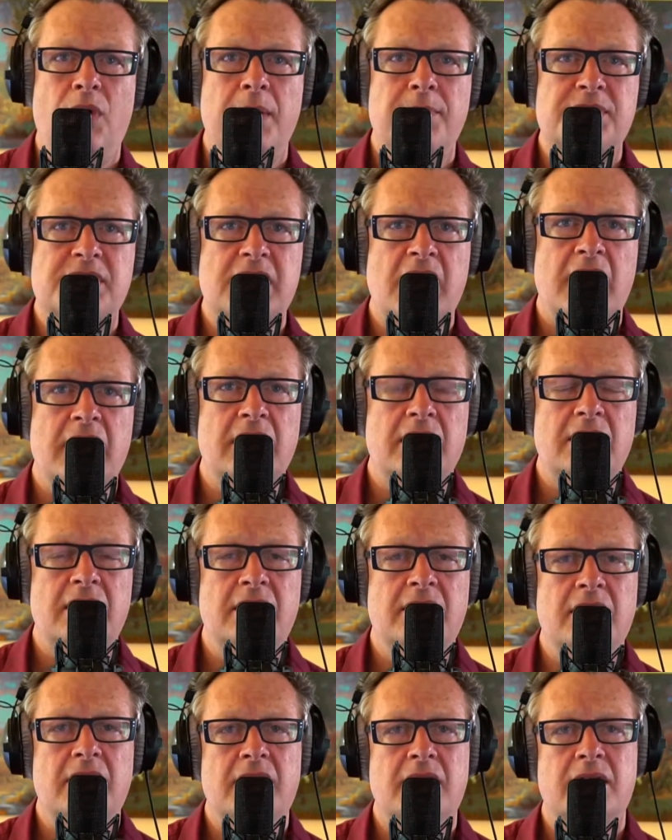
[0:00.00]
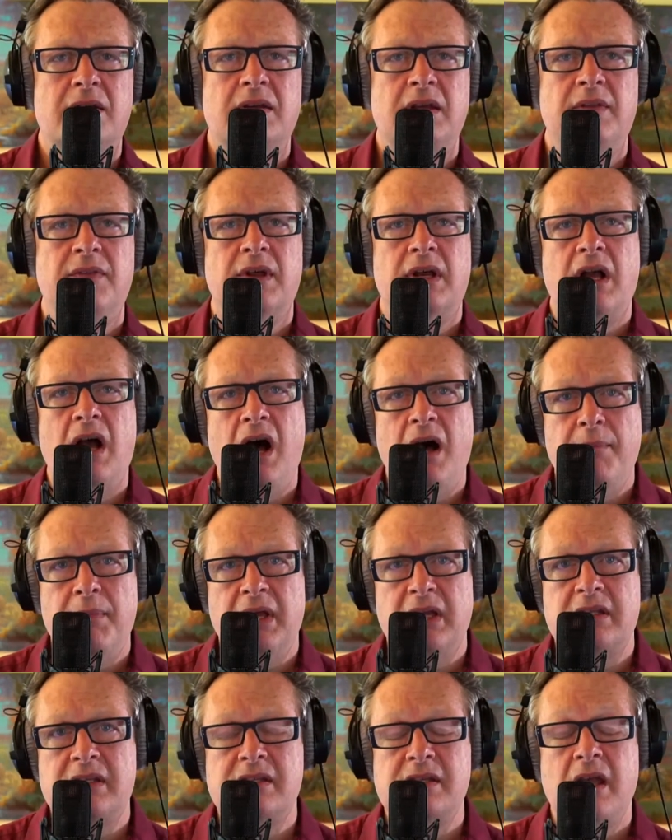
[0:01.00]
website in the
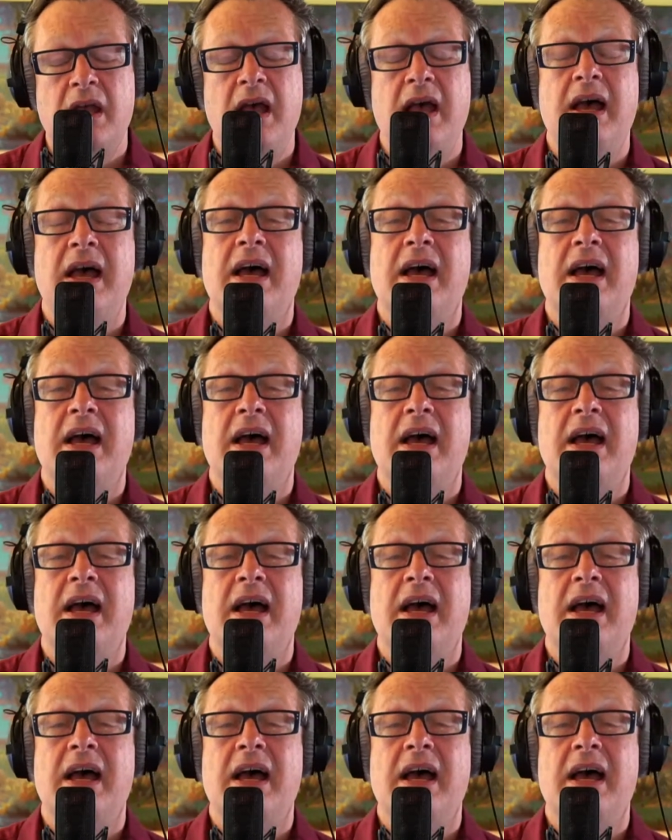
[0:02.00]
comments.